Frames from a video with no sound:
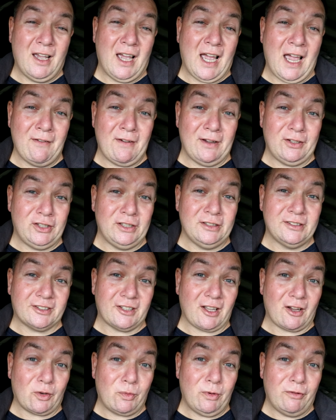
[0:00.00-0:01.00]
I've actually
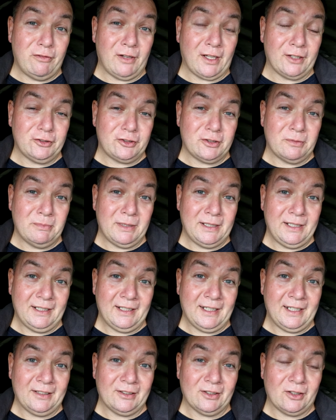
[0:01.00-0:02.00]
stuck with luncheon meat
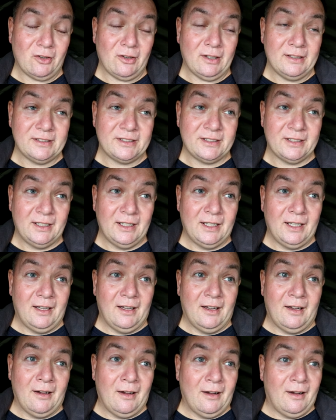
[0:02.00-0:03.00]
again, guys.
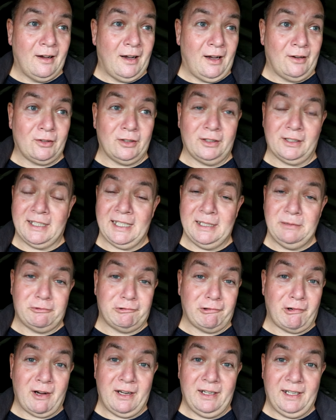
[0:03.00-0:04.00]
I'm going to keep
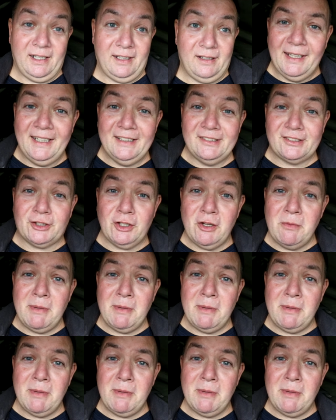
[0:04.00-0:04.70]
trying it. It's doing